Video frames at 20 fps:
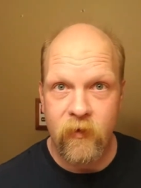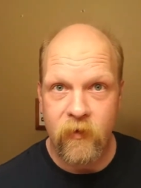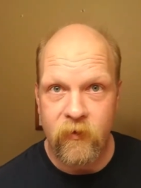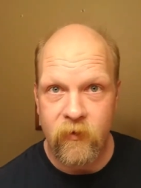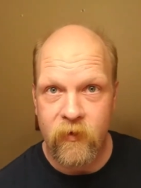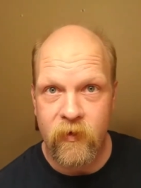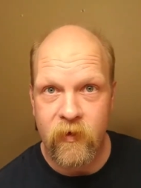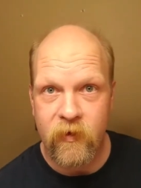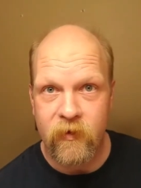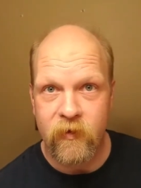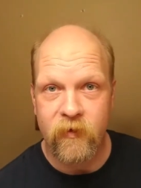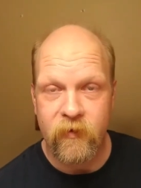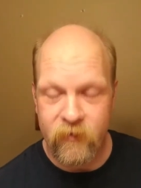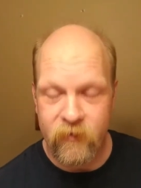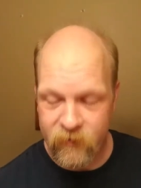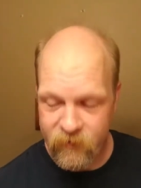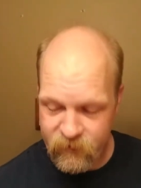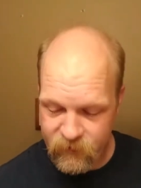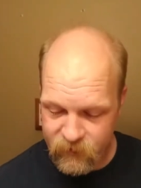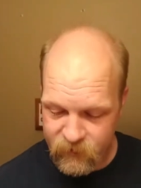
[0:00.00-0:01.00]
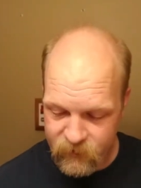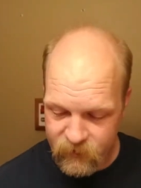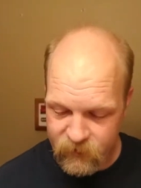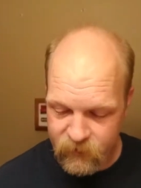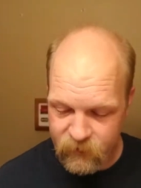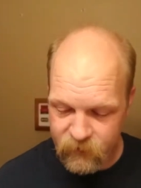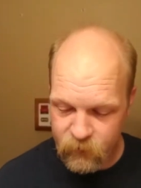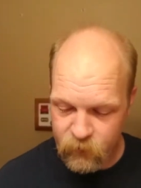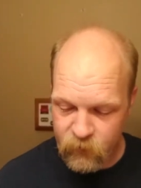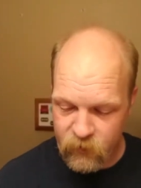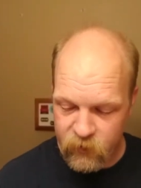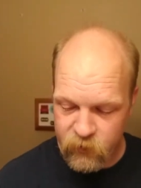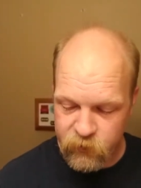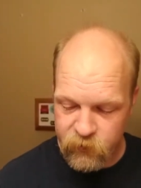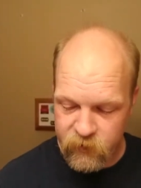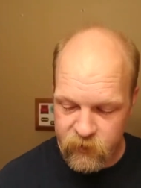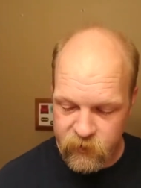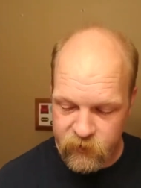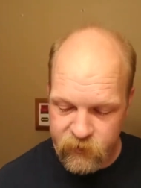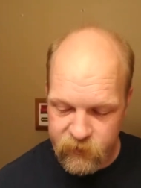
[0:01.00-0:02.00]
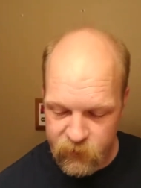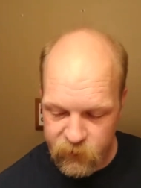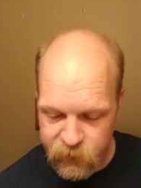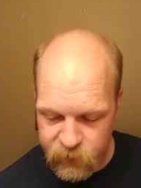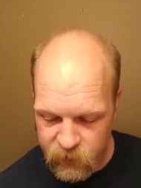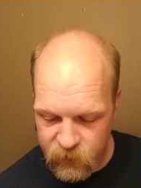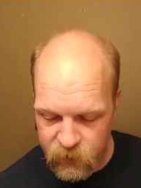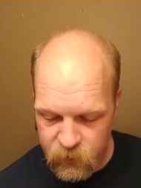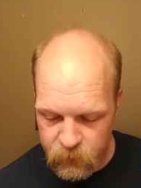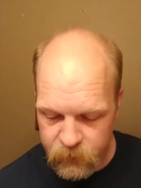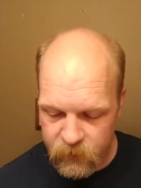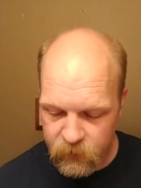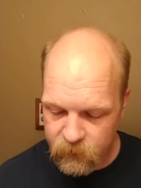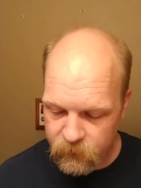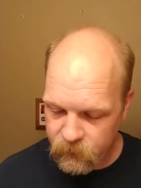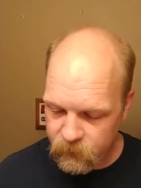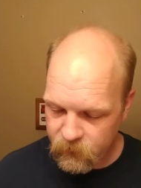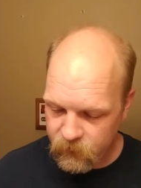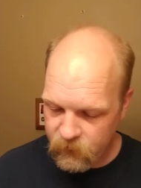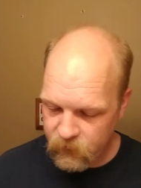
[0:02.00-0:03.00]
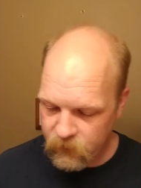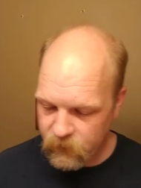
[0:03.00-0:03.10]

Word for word: yeah, you kind of kind of want to treat yourself a little bit.